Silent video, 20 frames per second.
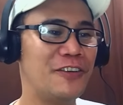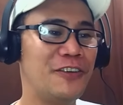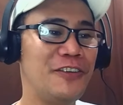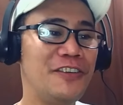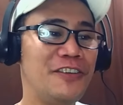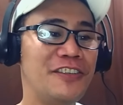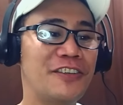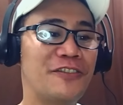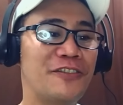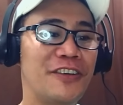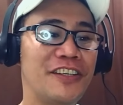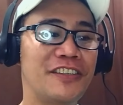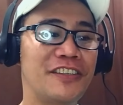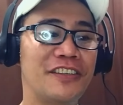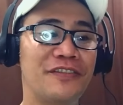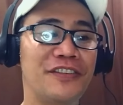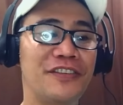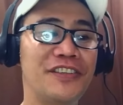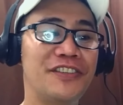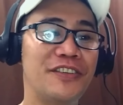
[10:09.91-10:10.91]
Goodness
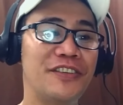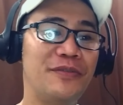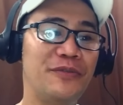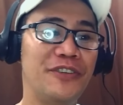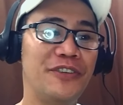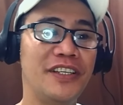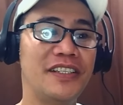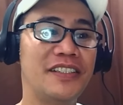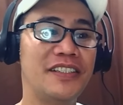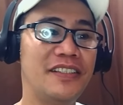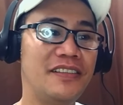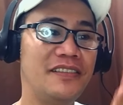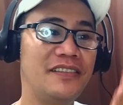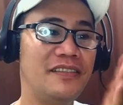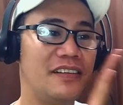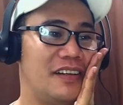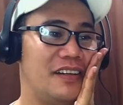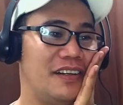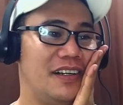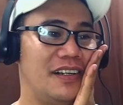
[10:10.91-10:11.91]
gracious, for some
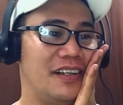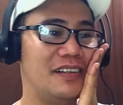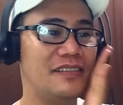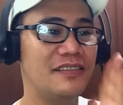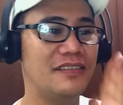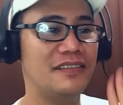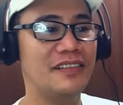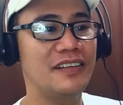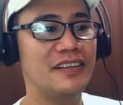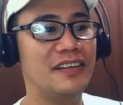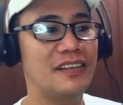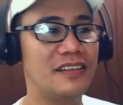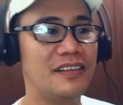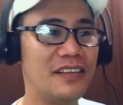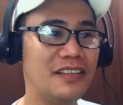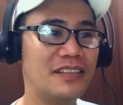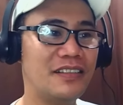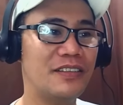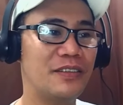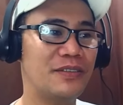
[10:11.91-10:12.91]
reason,
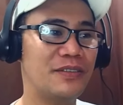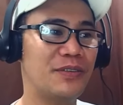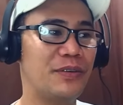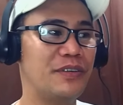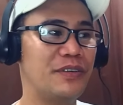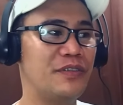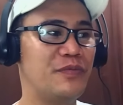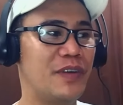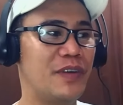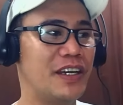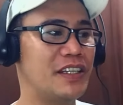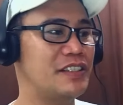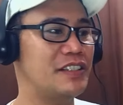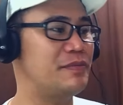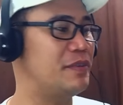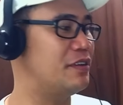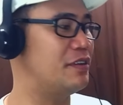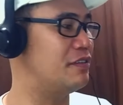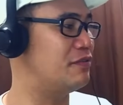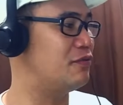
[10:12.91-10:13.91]
this sort of
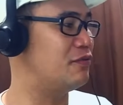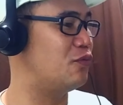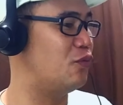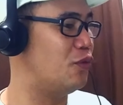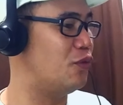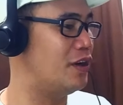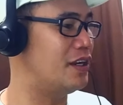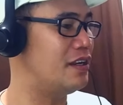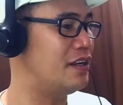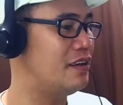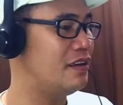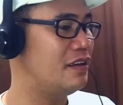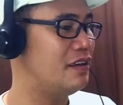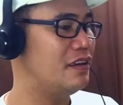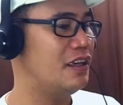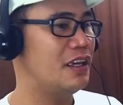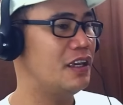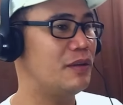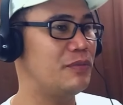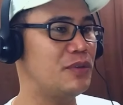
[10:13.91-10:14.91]
reminds me of one
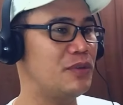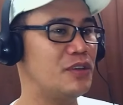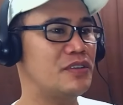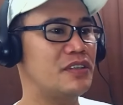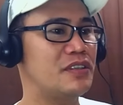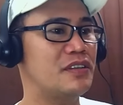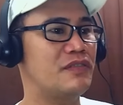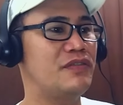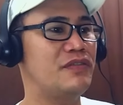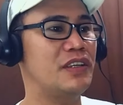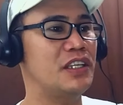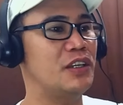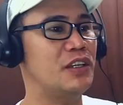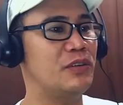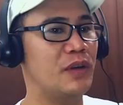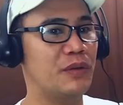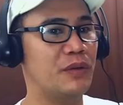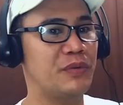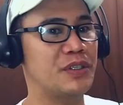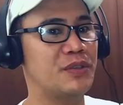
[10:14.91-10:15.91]
music
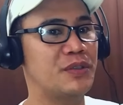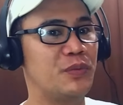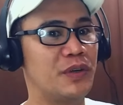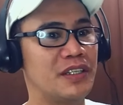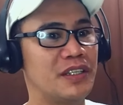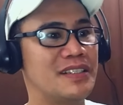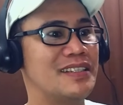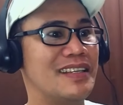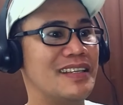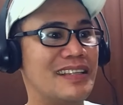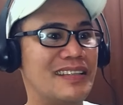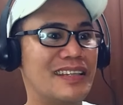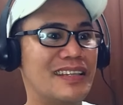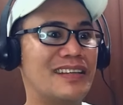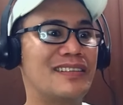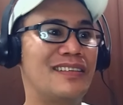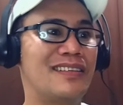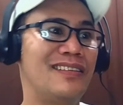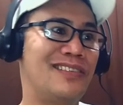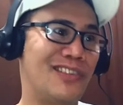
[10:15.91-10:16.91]
video I was once
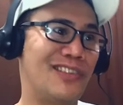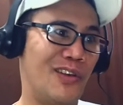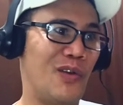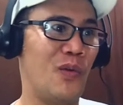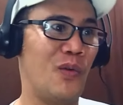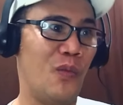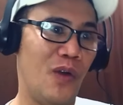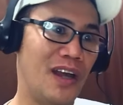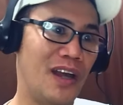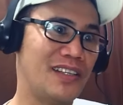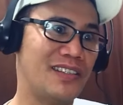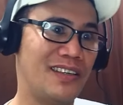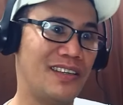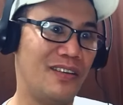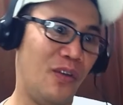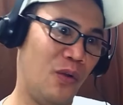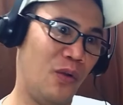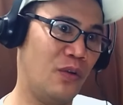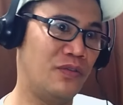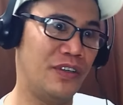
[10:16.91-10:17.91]
addicted to
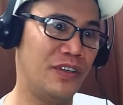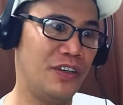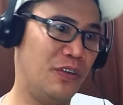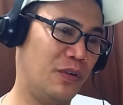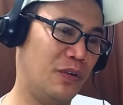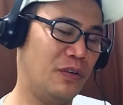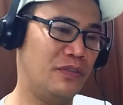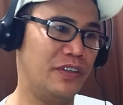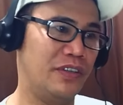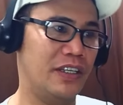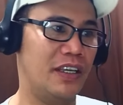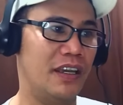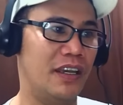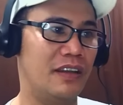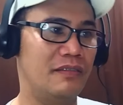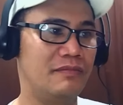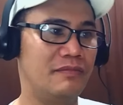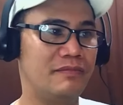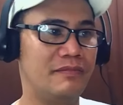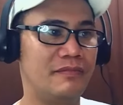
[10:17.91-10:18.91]
watching over and over
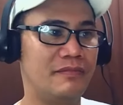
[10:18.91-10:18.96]
again.